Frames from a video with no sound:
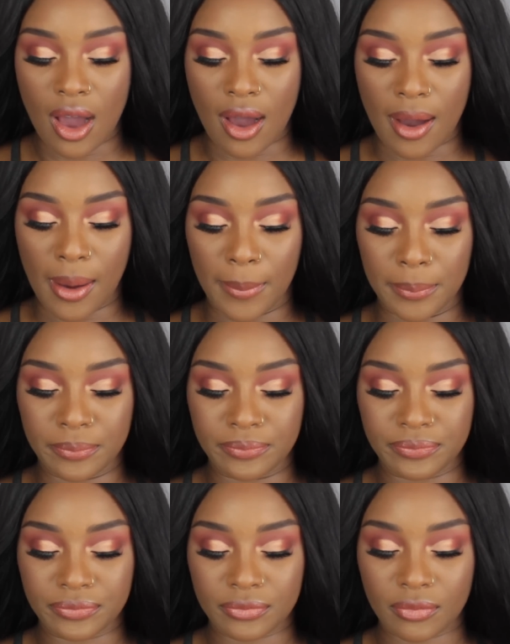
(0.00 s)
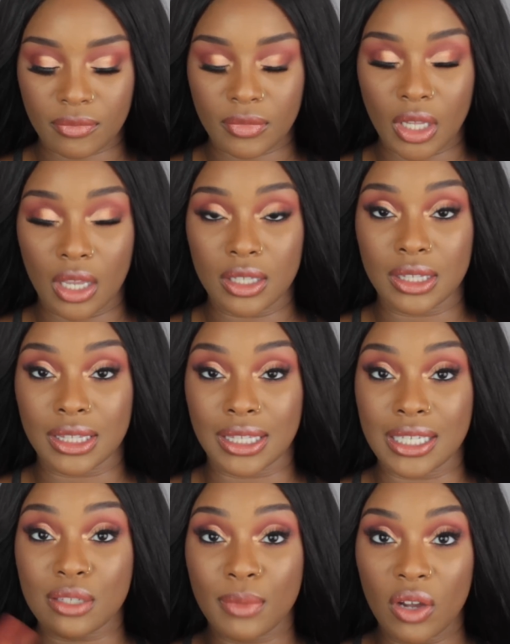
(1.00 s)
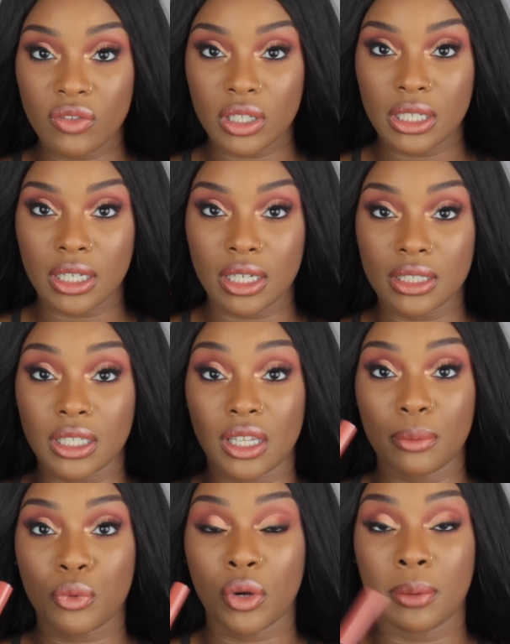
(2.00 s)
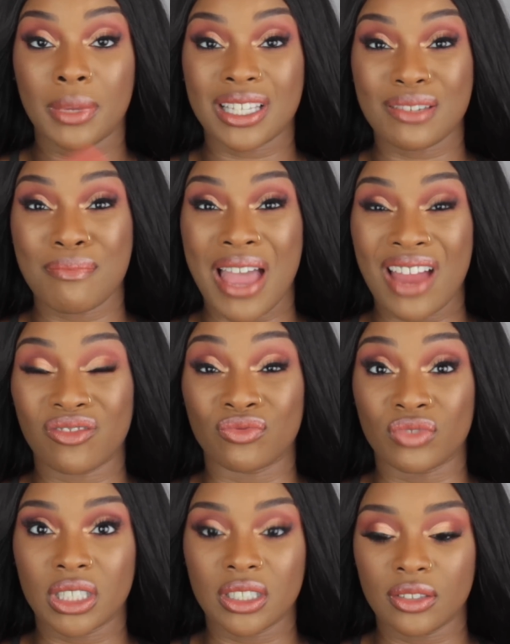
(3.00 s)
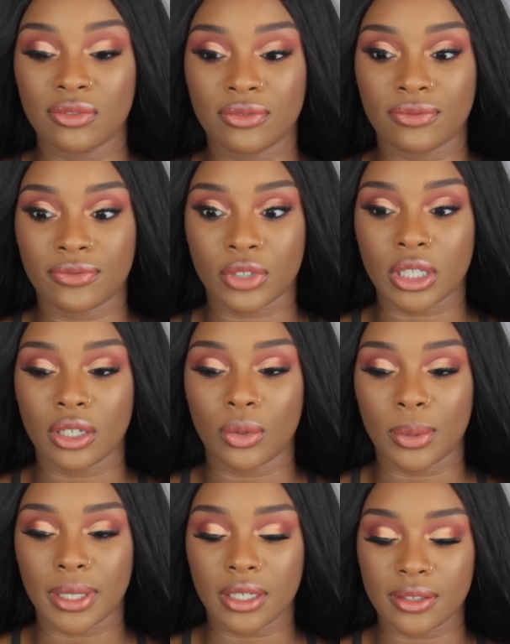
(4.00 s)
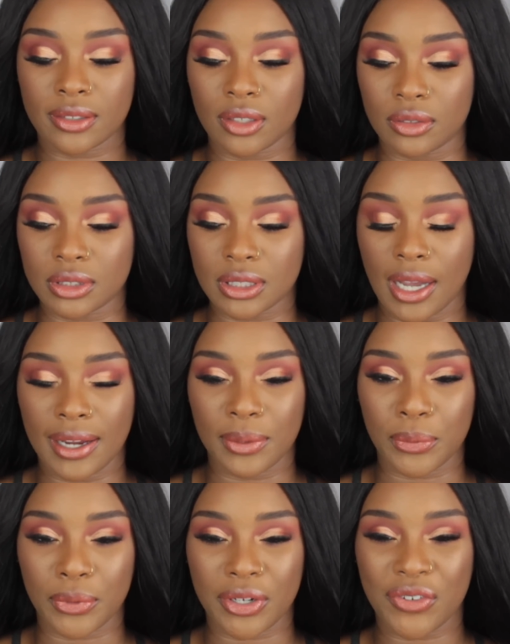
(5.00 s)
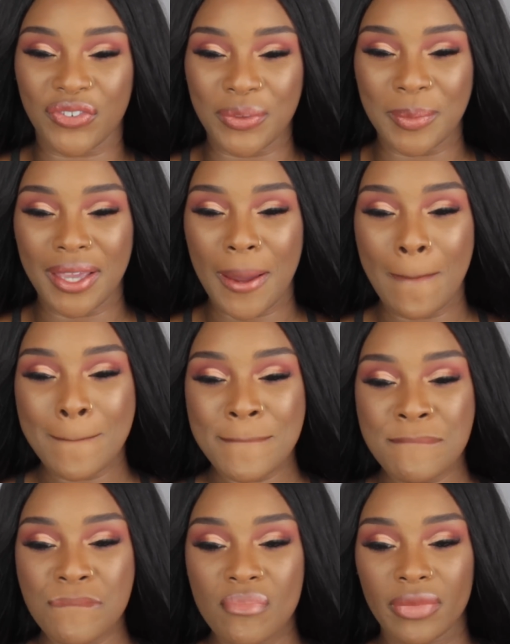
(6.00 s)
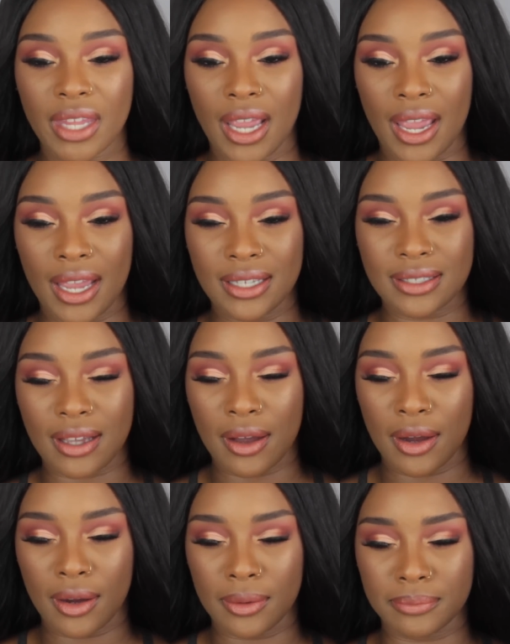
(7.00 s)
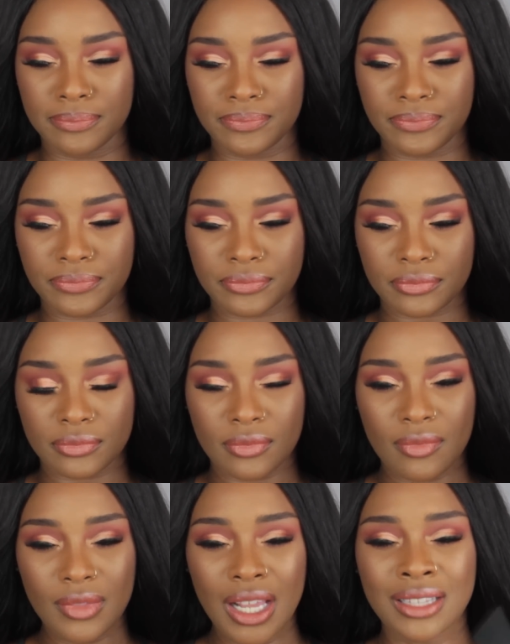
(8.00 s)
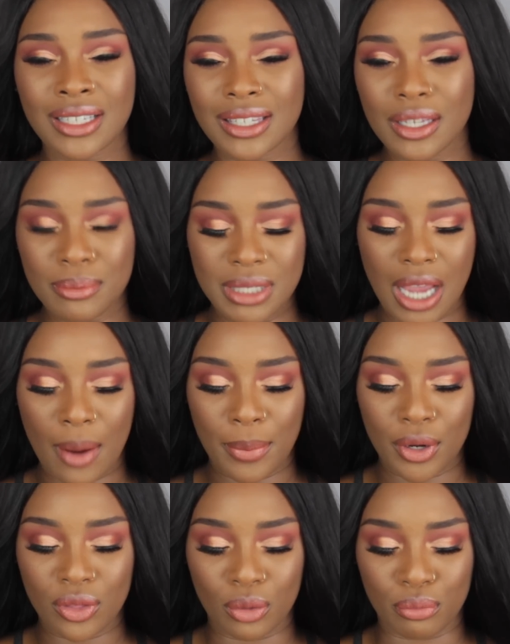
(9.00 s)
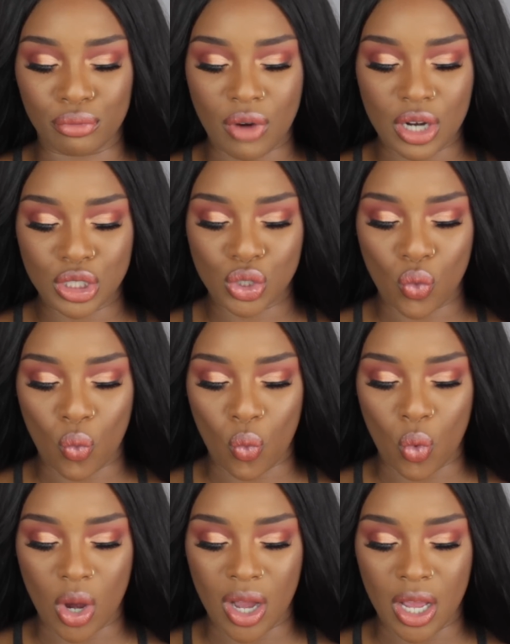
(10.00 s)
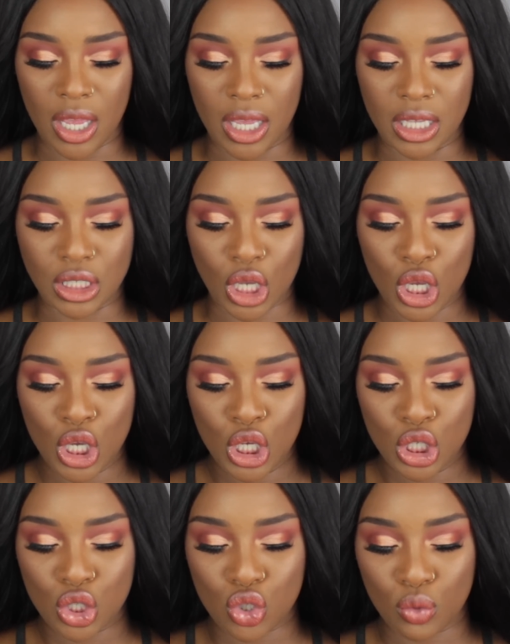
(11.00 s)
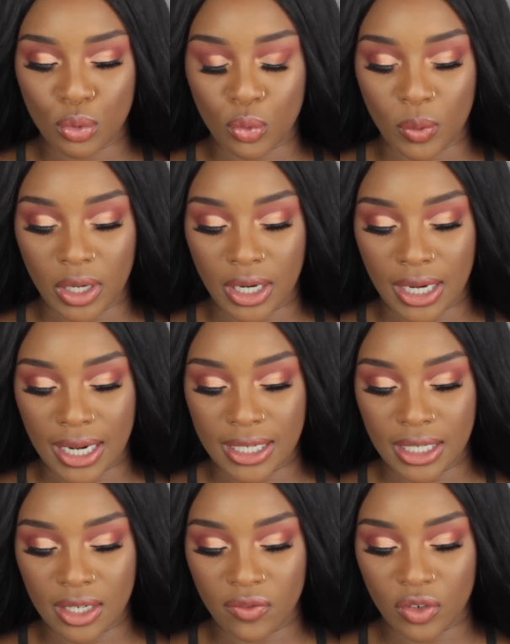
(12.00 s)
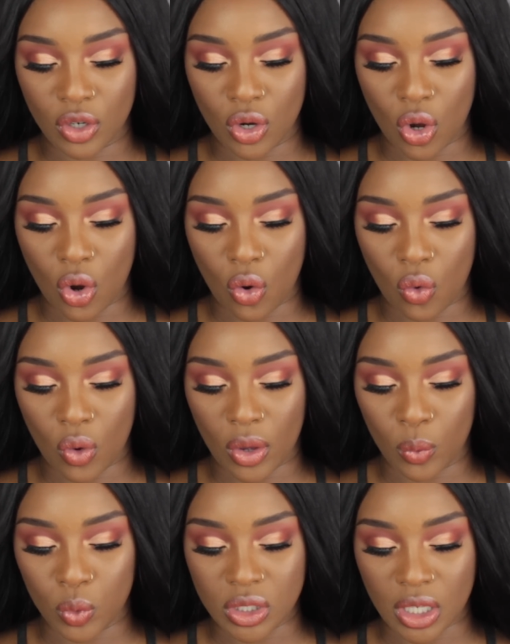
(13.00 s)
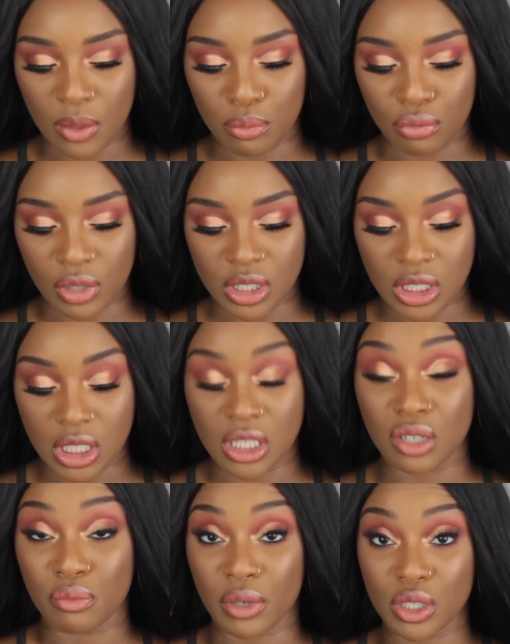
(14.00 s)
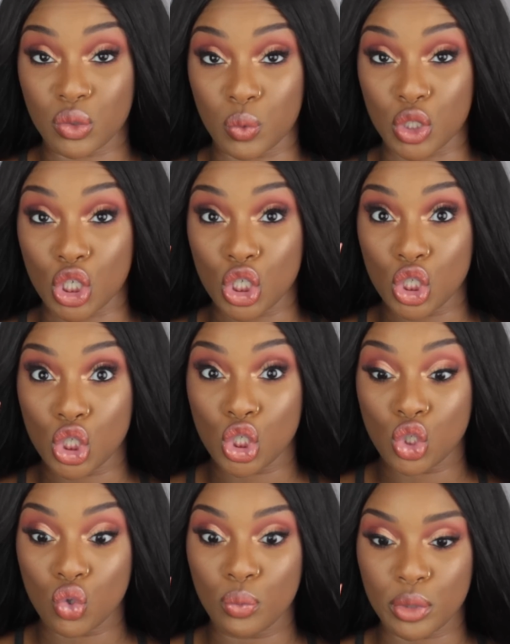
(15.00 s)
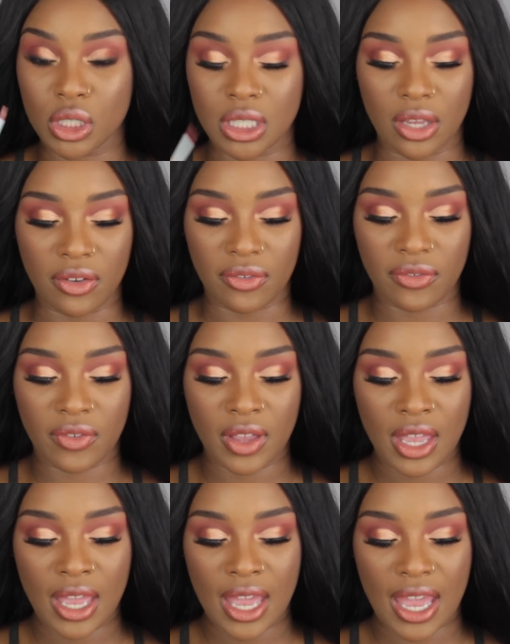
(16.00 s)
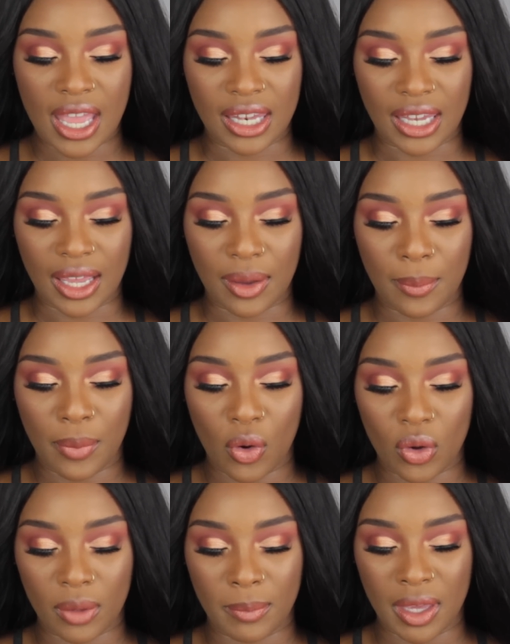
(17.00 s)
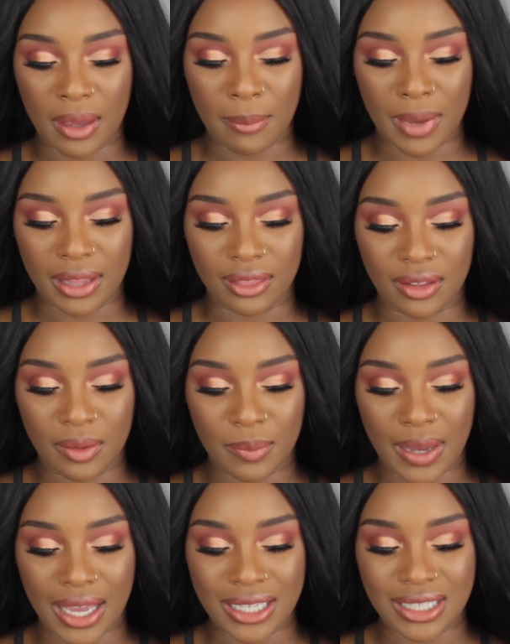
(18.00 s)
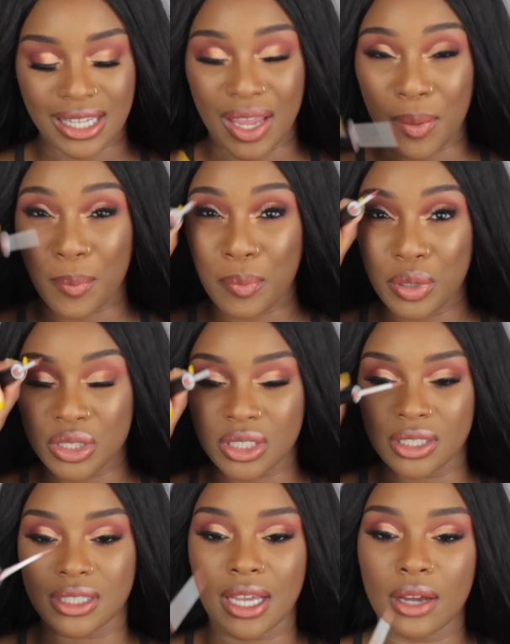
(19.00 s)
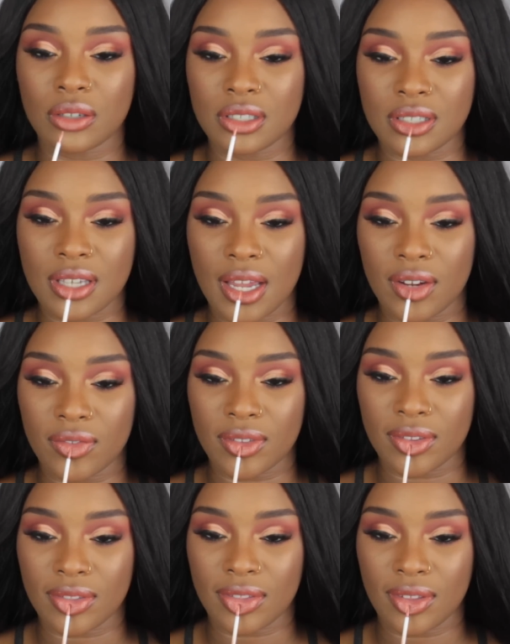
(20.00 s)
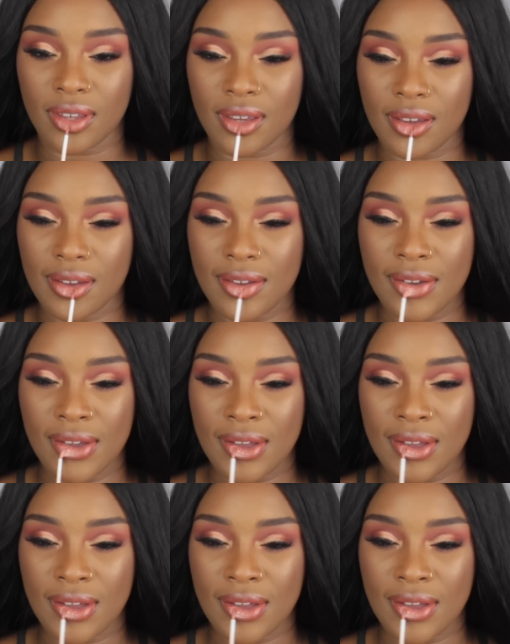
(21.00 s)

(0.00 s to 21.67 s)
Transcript: Um, they smell really good. The lip cream gets matte really freaking quick, so it's kind of weird for me. And um, the lip topper, the brush was super weird. I didn't even know it was a brush because the brush was super stiff and like poking me in my lip. I had to like push it down inside of the thing.